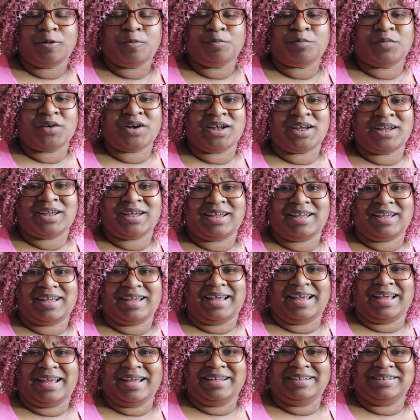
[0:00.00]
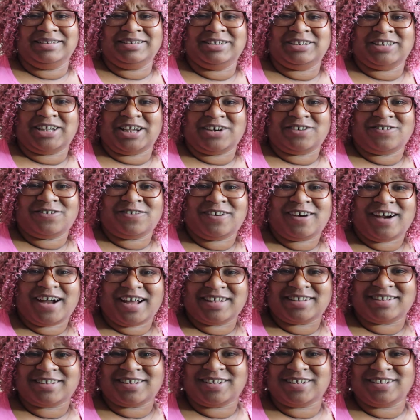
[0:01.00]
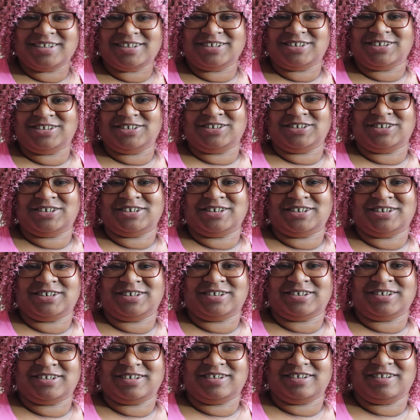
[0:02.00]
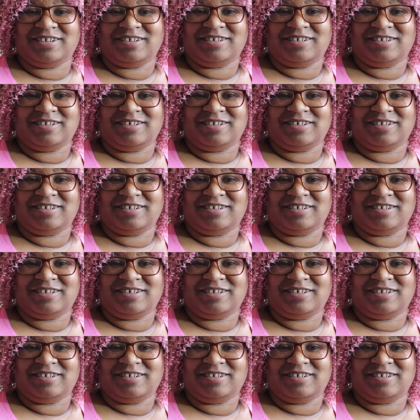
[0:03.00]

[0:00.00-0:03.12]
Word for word: But in general, as long as you're